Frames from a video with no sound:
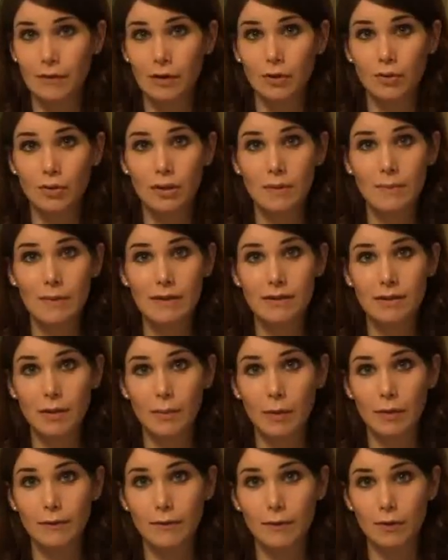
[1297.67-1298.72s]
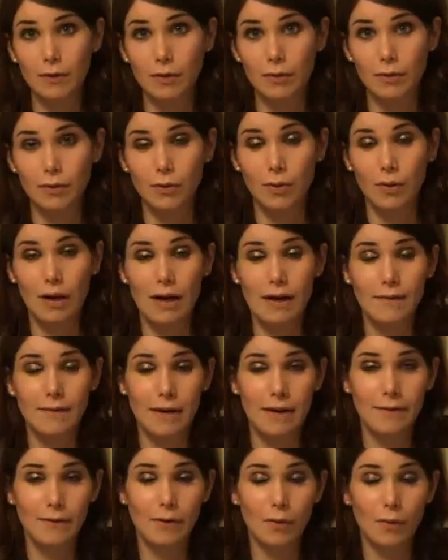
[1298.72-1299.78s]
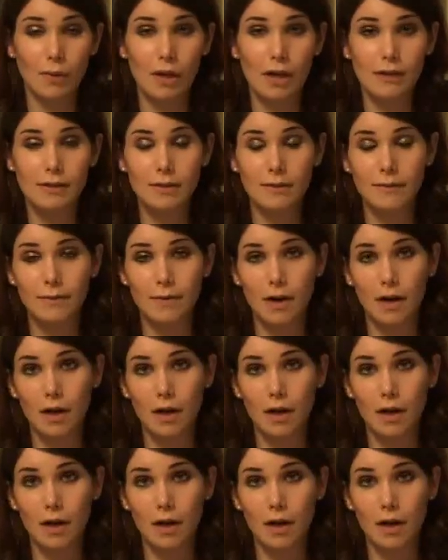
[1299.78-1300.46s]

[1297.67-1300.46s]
you can meet someone for you. I've known lots of